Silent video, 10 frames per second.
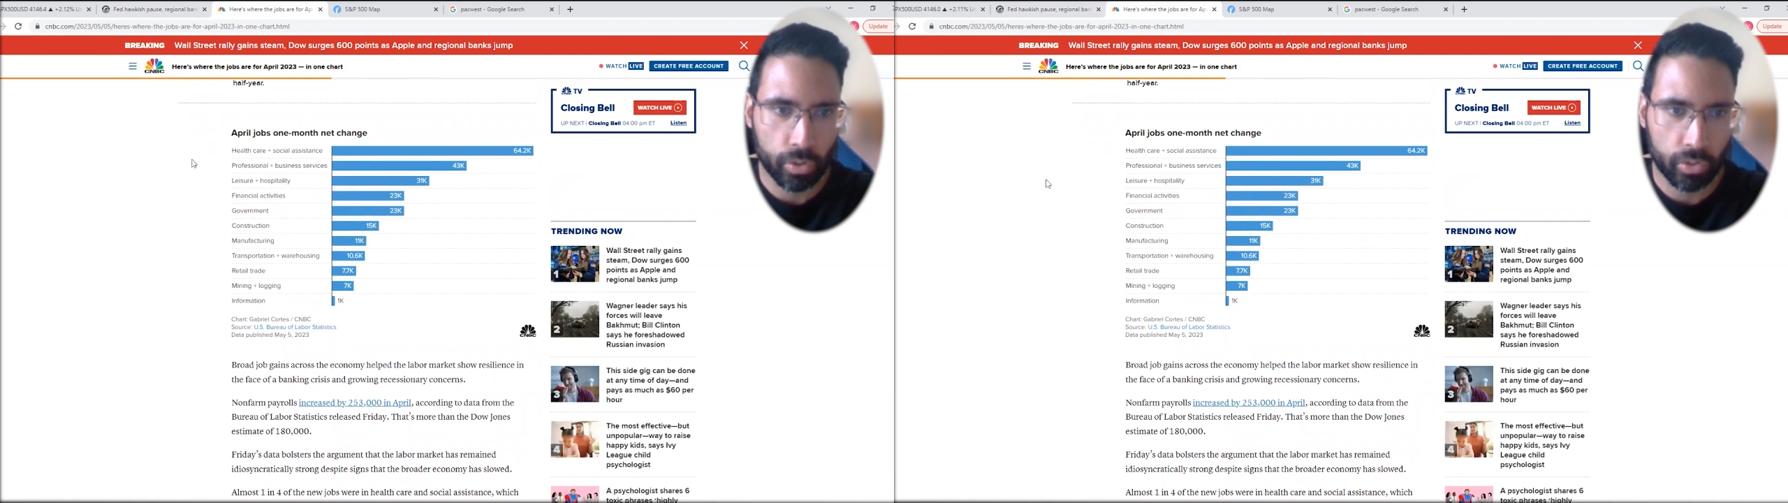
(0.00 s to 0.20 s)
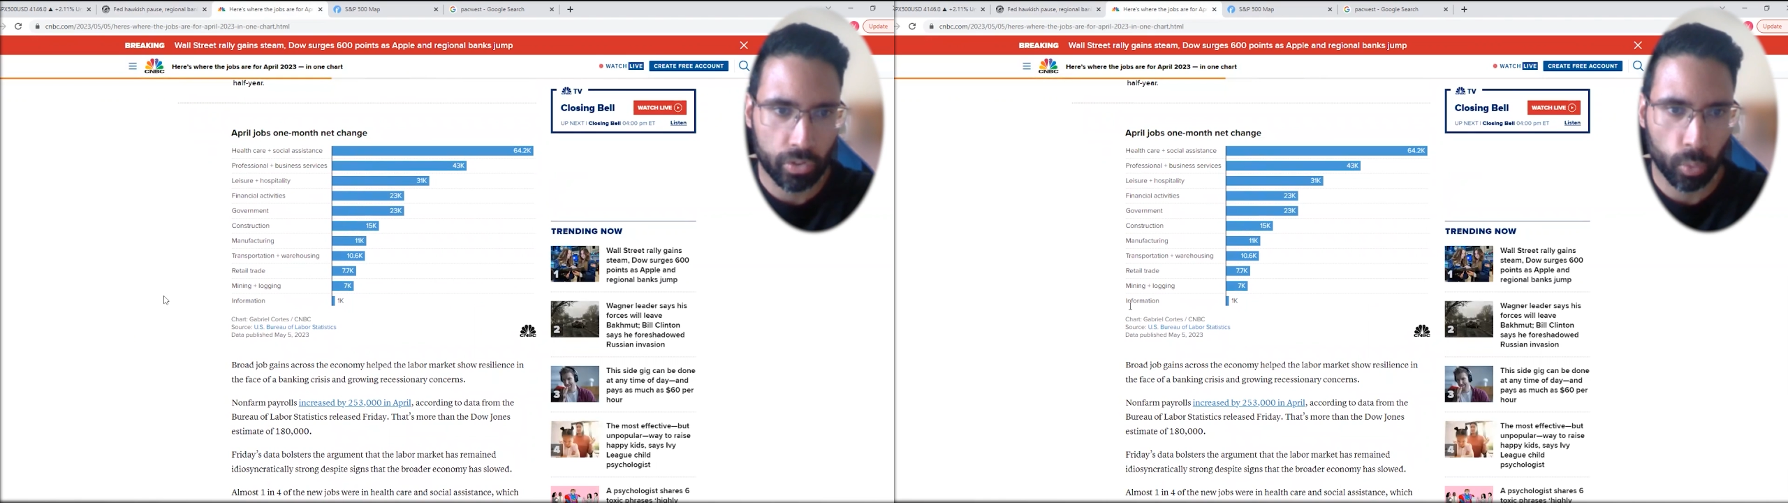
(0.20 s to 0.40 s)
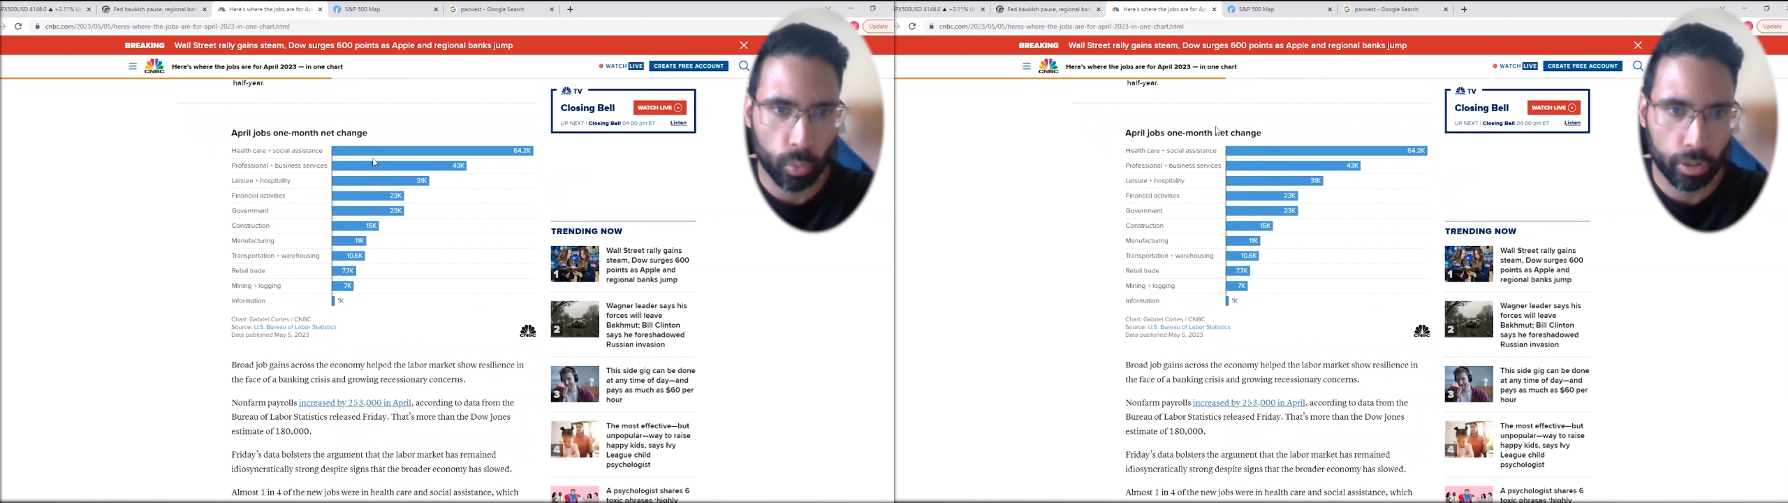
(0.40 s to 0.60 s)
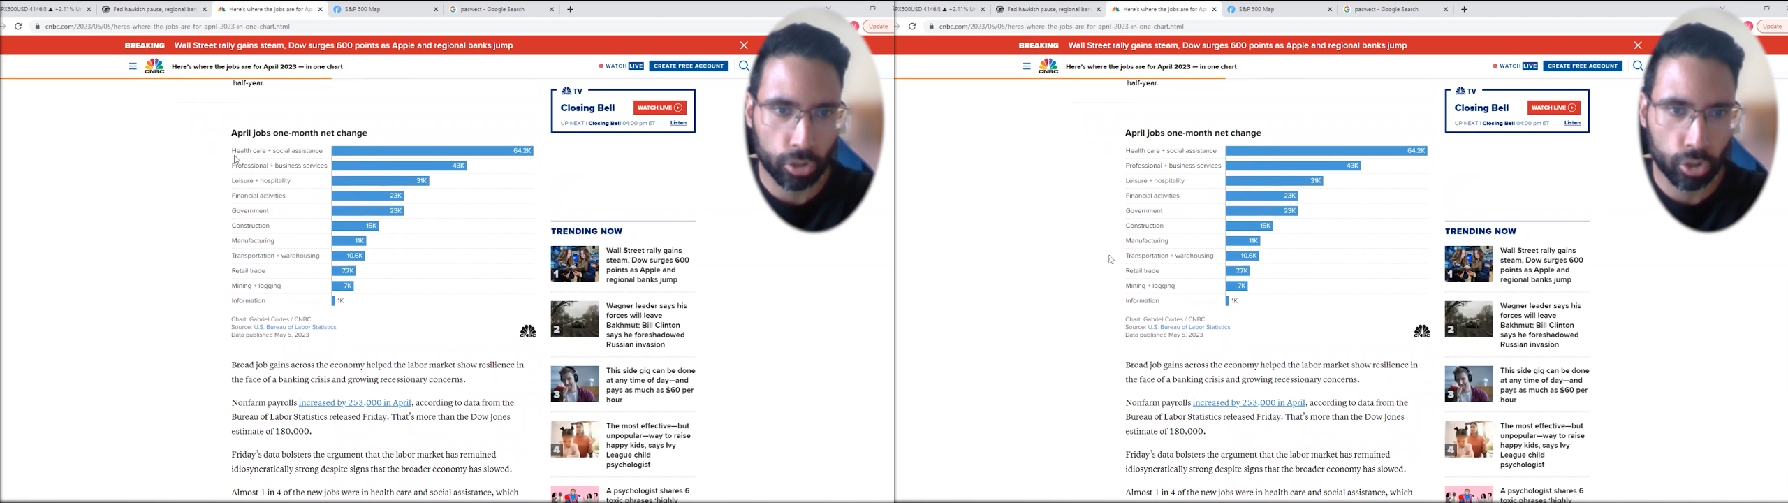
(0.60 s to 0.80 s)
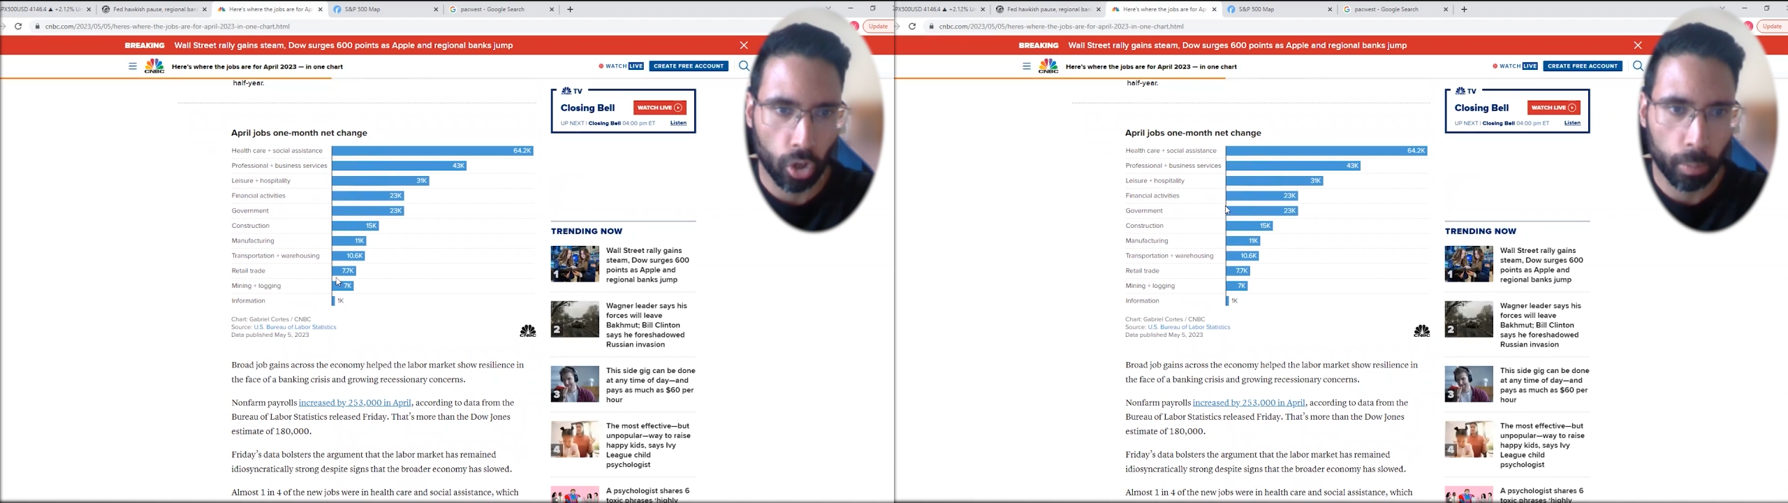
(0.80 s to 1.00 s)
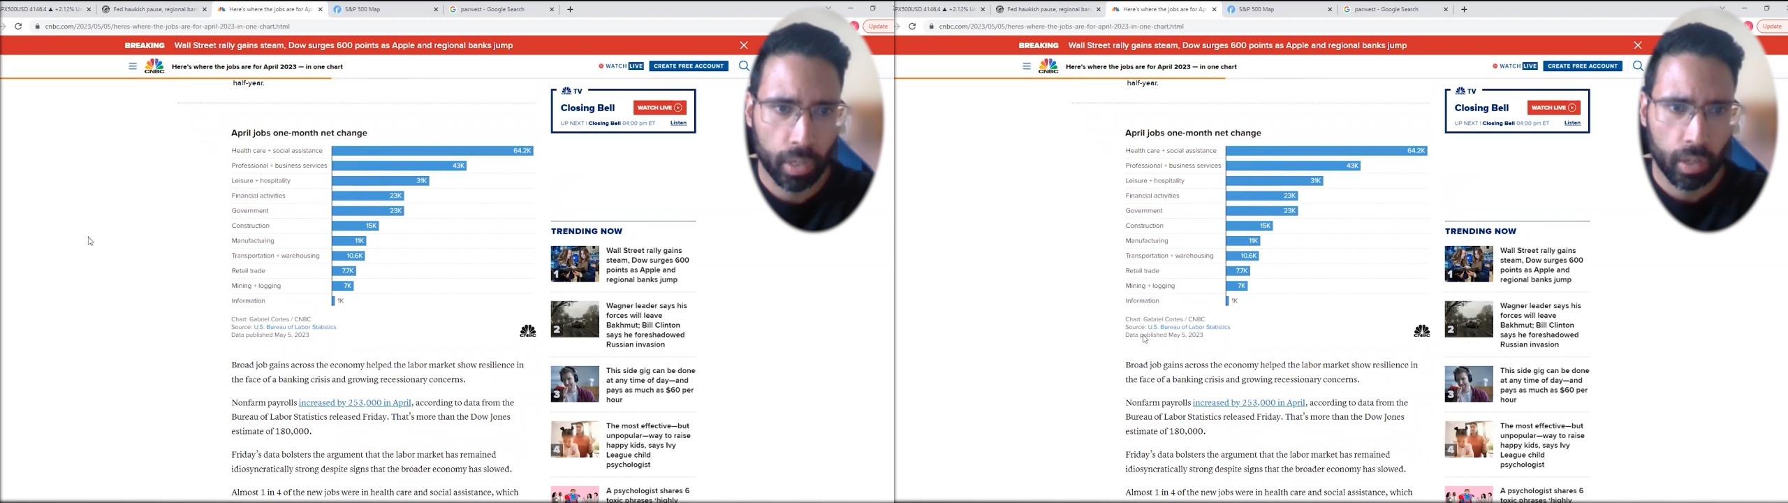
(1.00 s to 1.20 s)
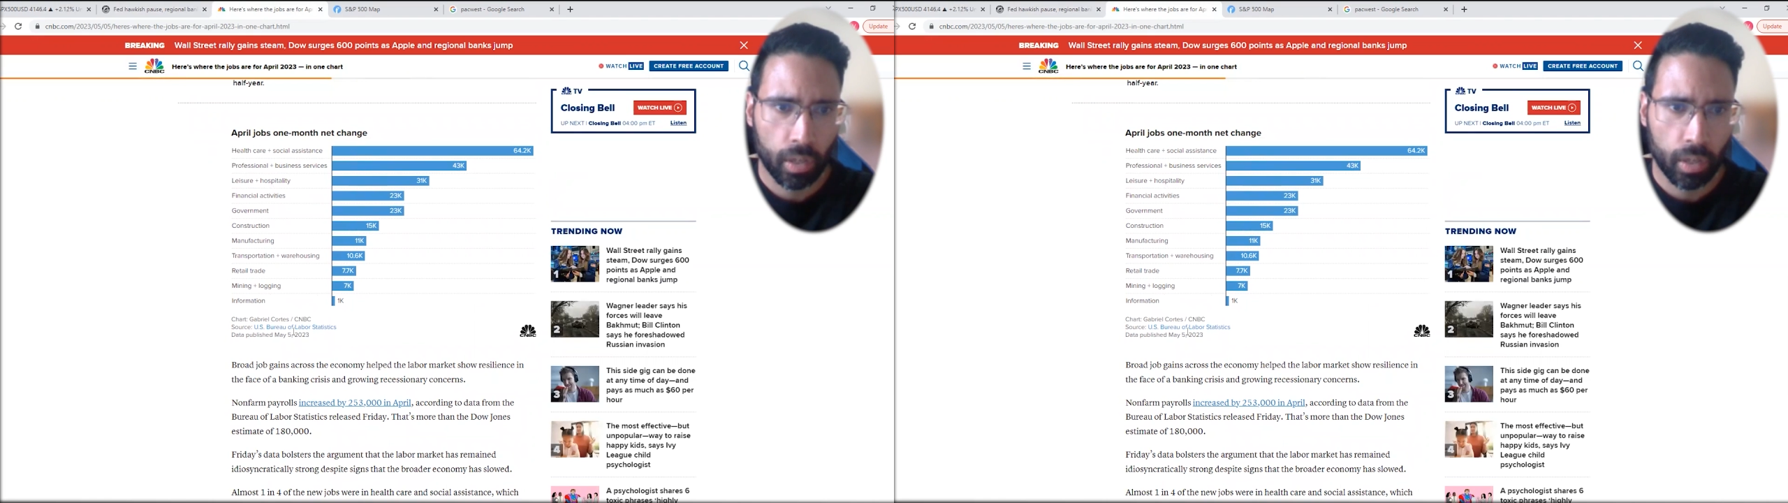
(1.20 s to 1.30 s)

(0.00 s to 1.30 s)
You can see where the job